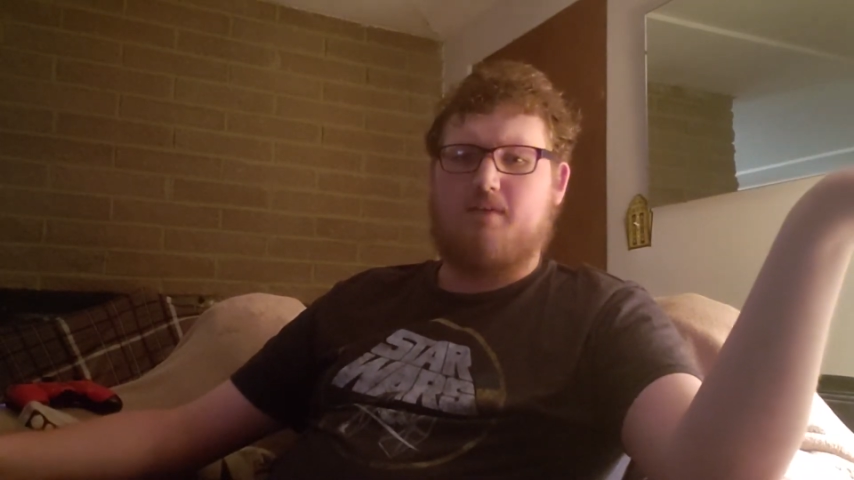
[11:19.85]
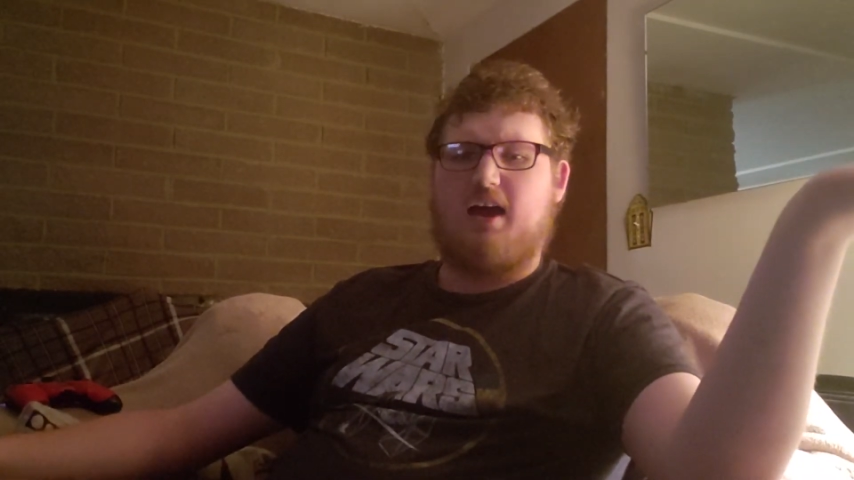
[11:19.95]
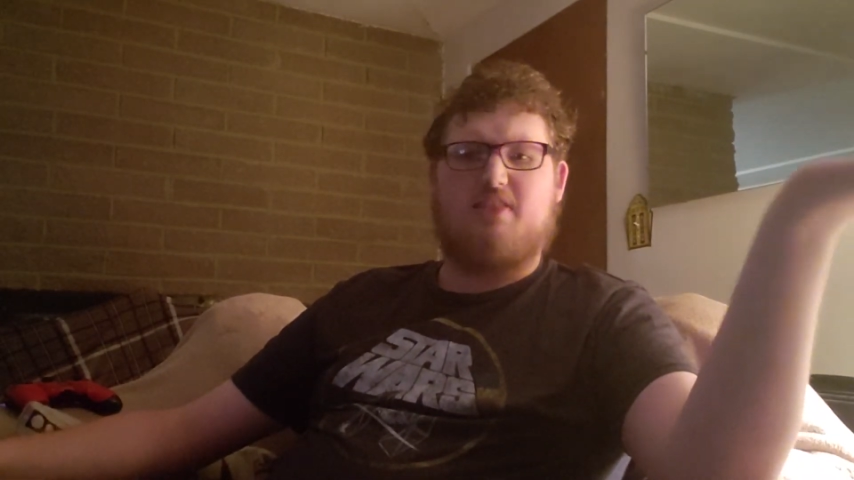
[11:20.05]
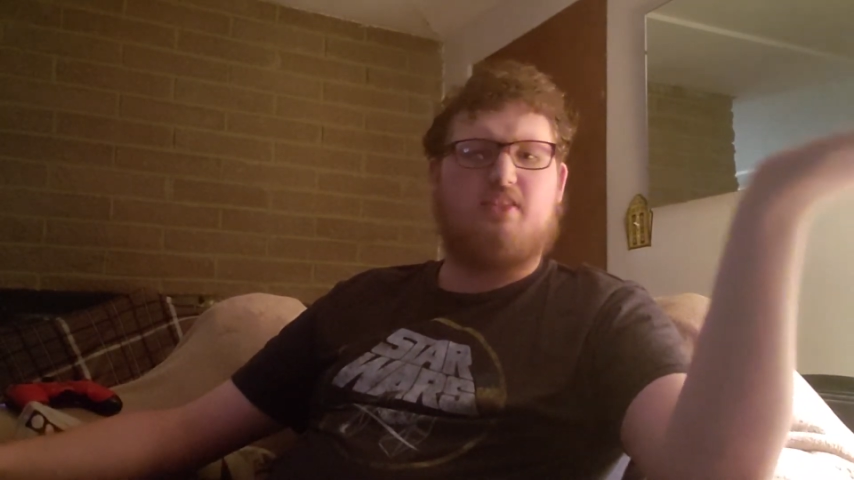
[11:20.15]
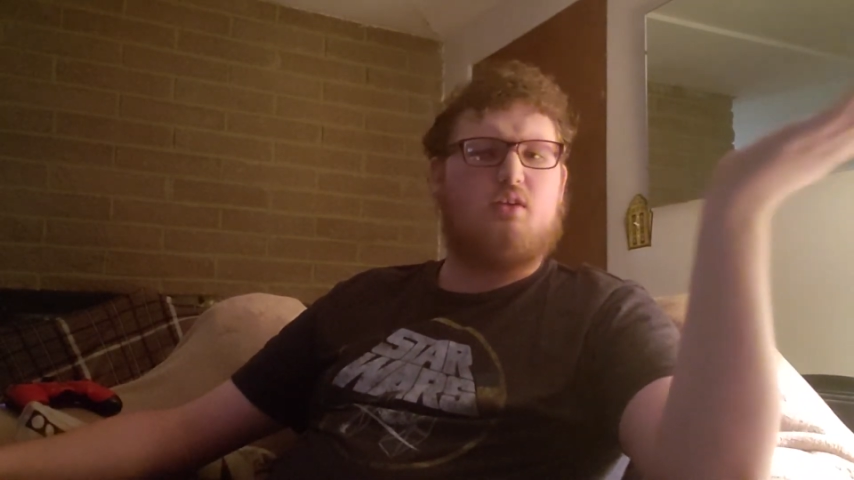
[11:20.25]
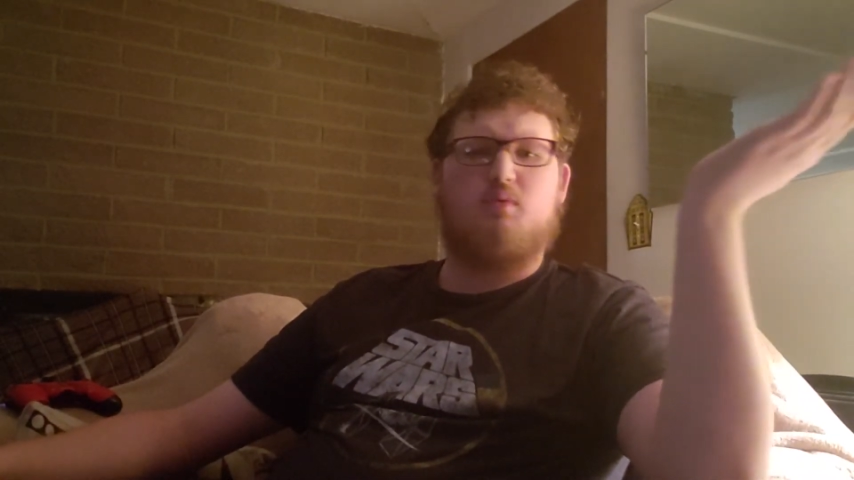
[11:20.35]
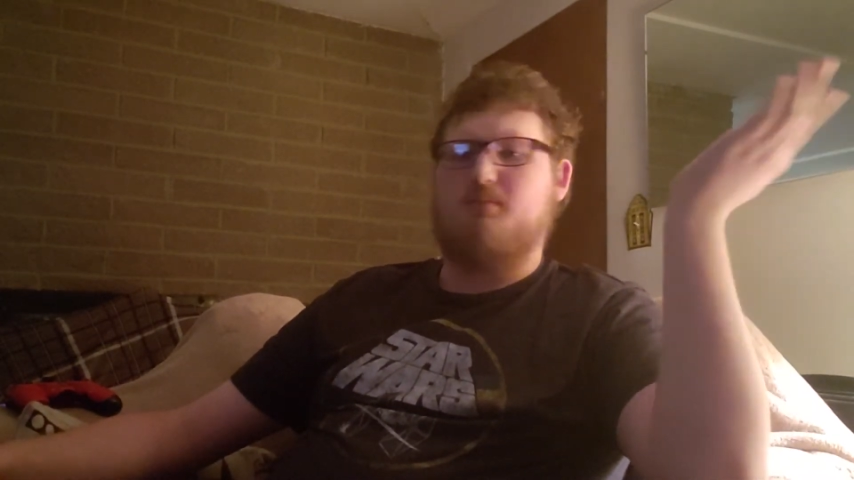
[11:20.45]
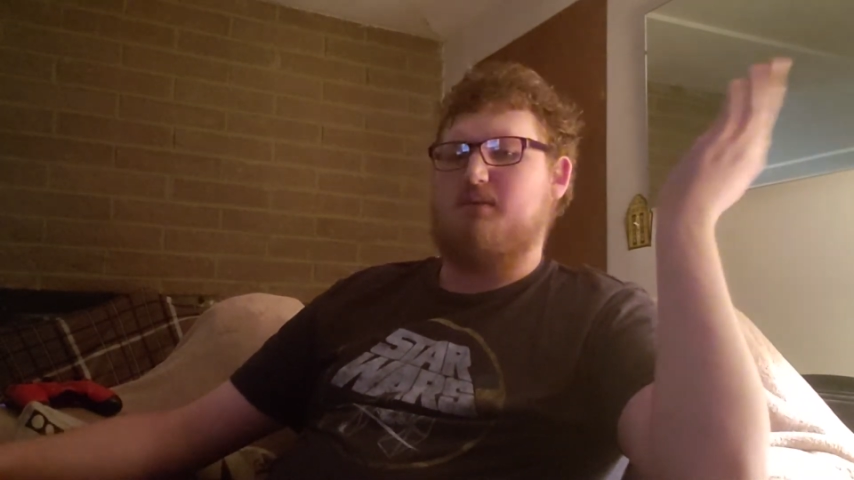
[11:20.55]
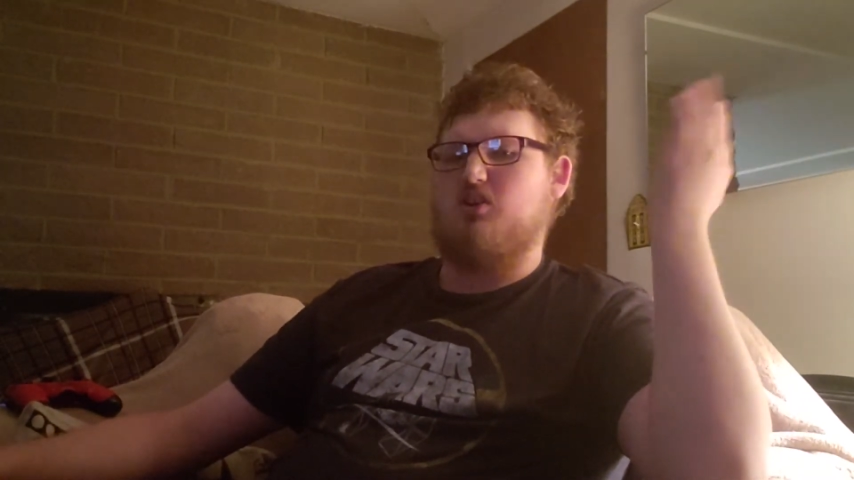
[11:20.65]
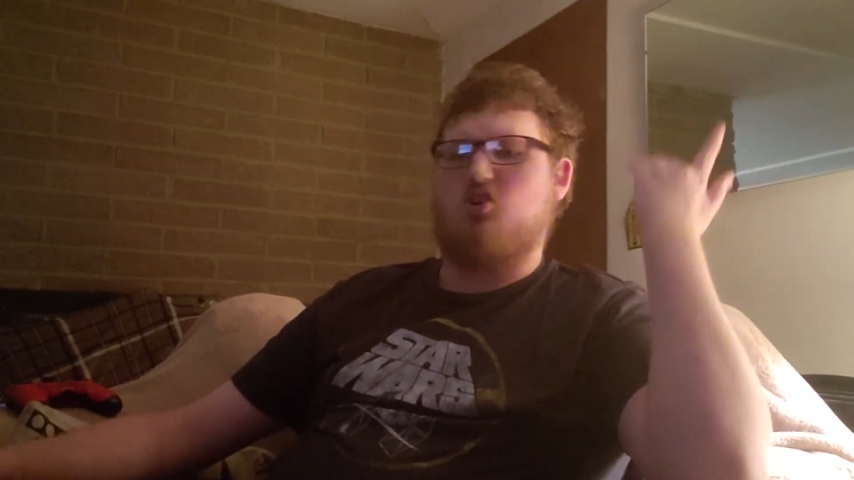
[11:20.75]
I think we'd
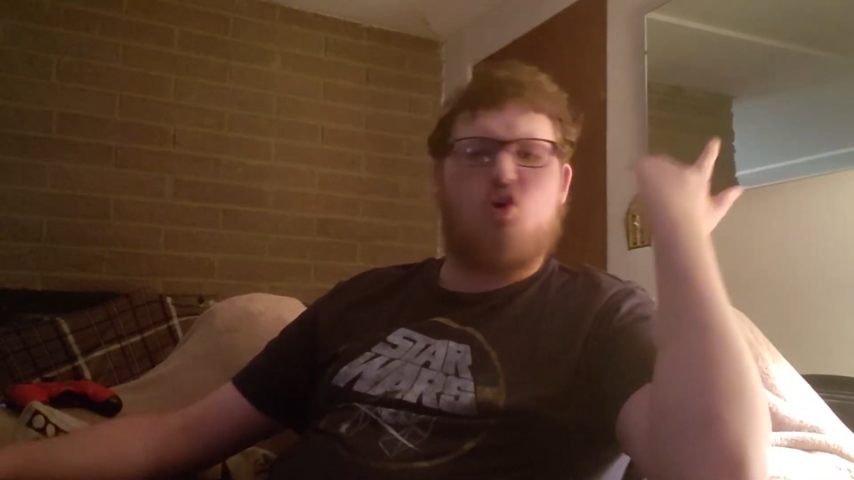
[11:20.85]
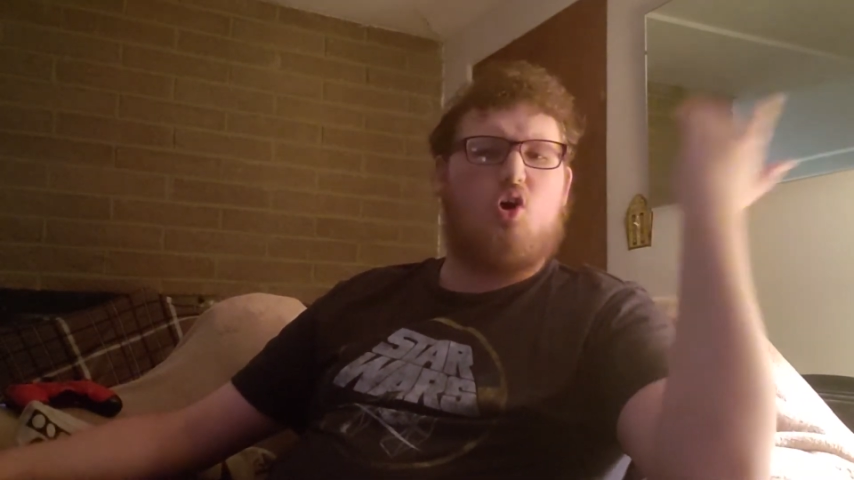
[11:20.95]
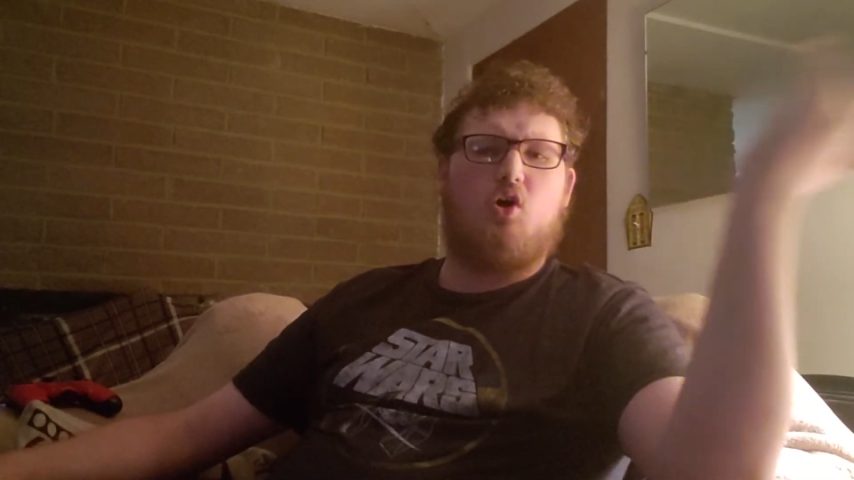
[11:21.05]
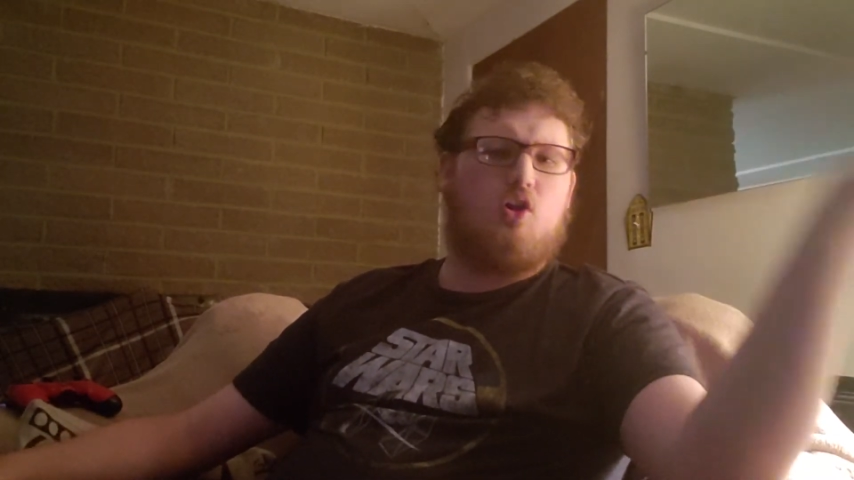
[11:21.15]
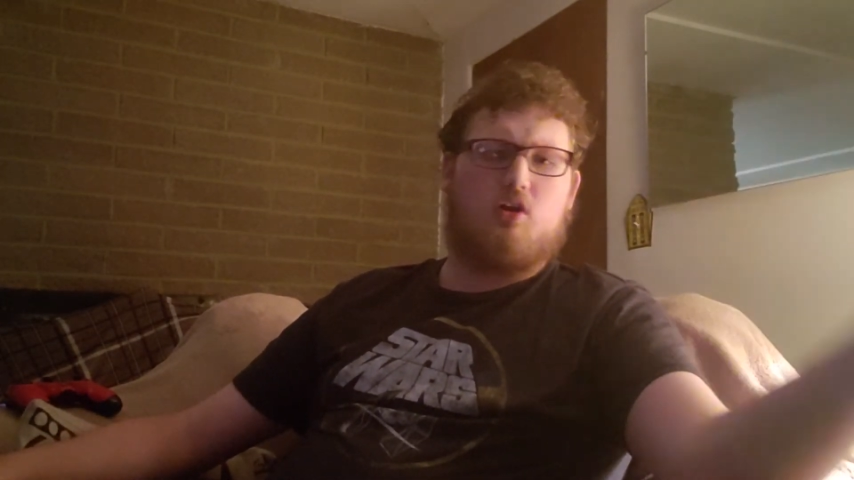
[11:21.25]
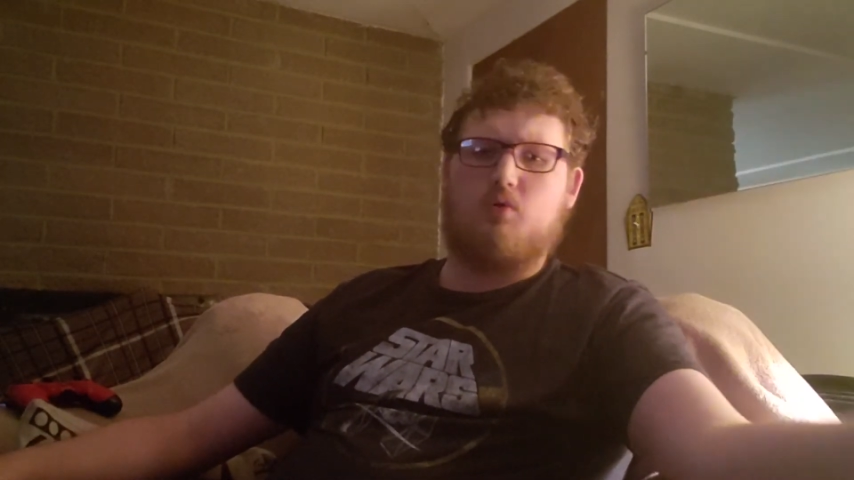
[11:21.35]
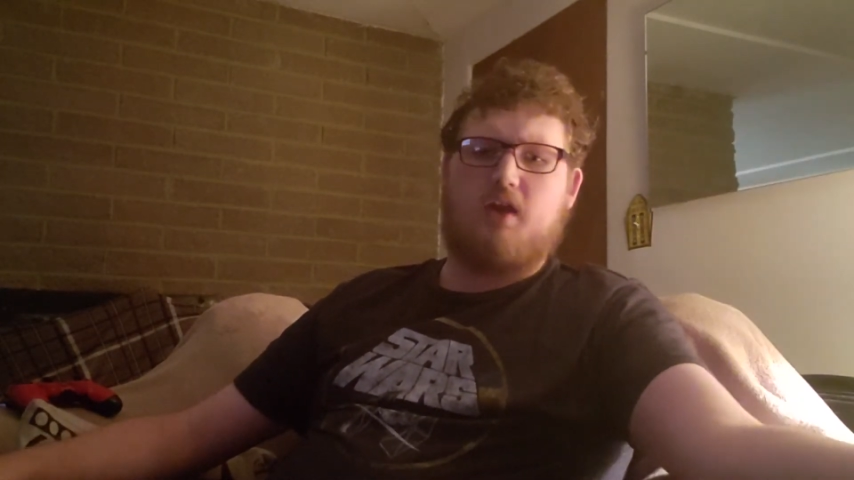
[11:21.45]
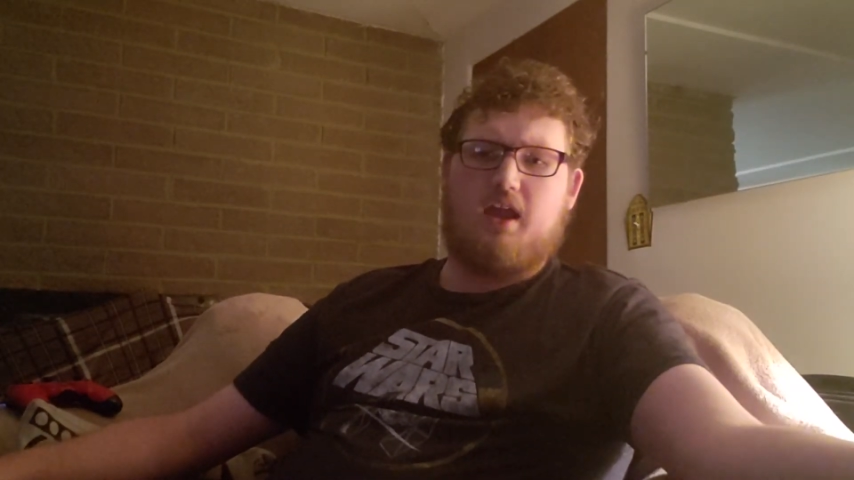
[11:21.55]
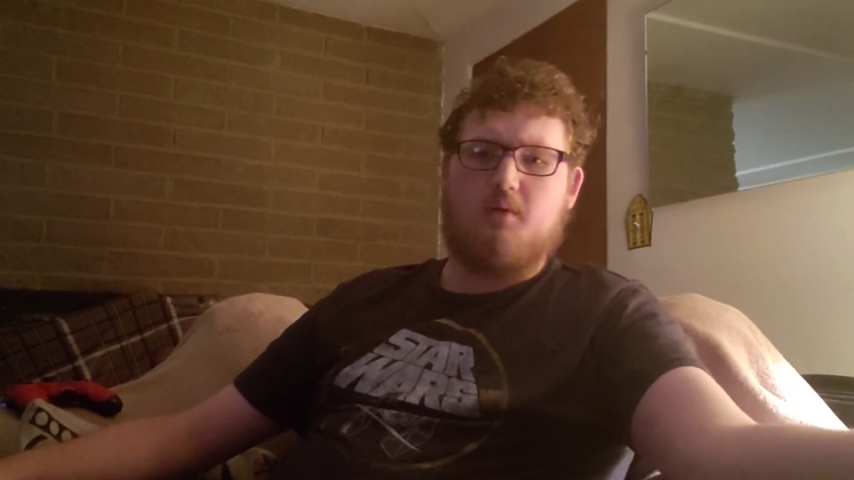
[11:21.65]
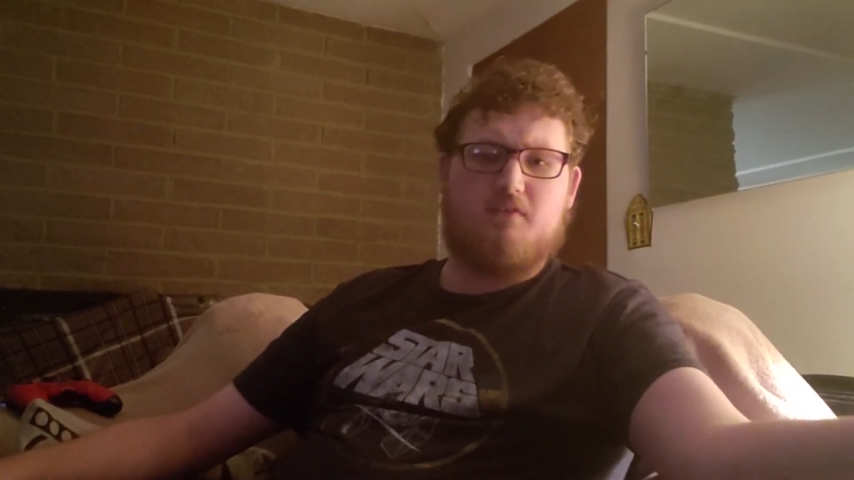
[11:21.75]
be all
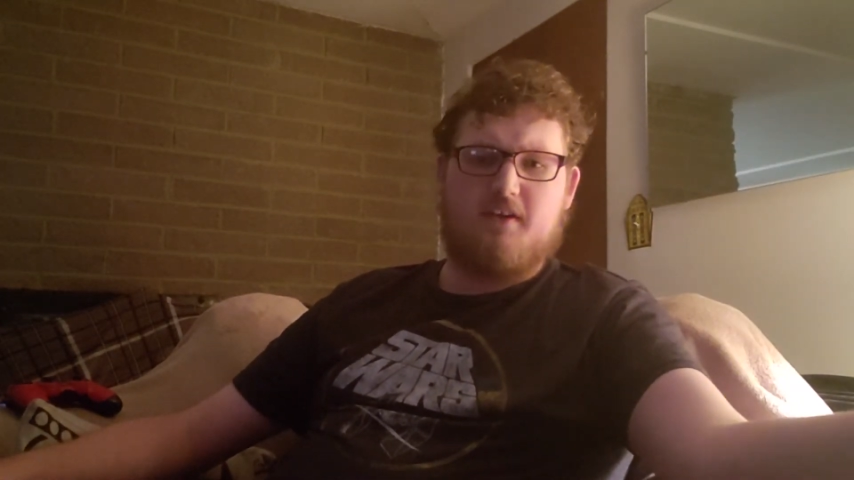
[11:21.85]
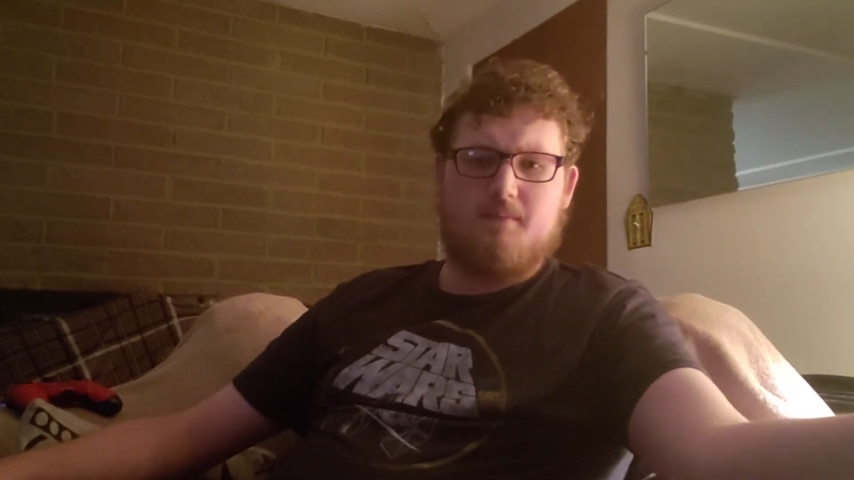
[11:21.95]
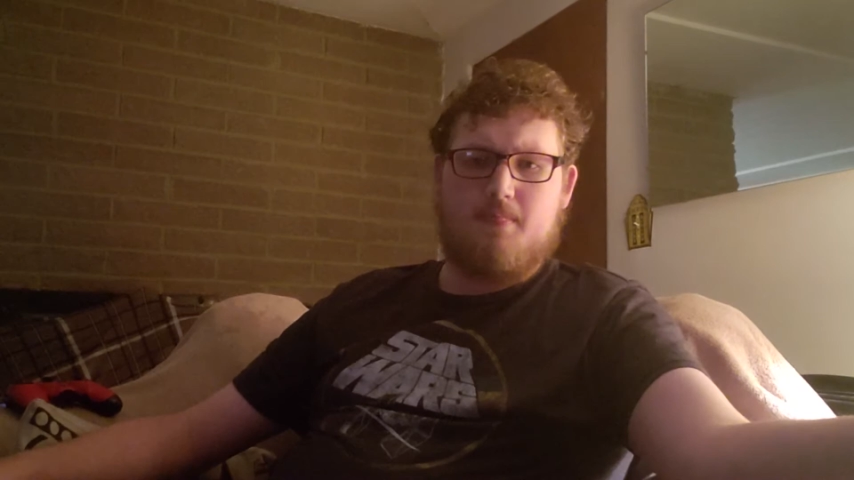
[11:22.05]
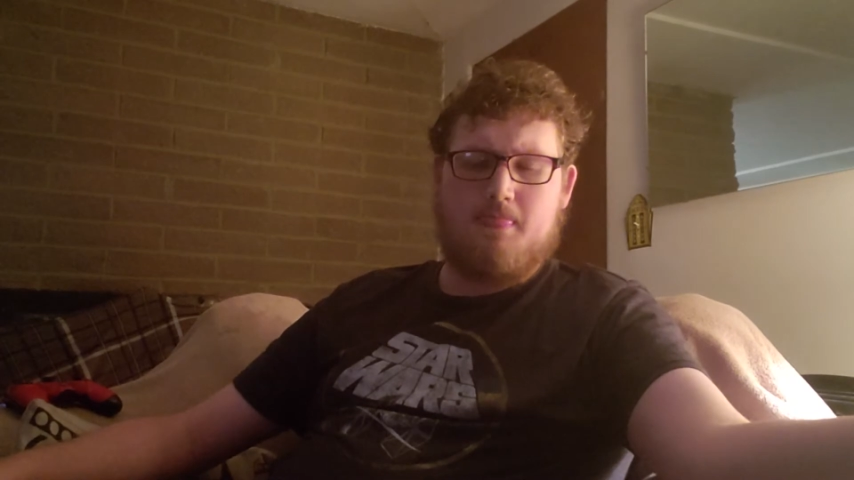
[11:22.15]
okay with it.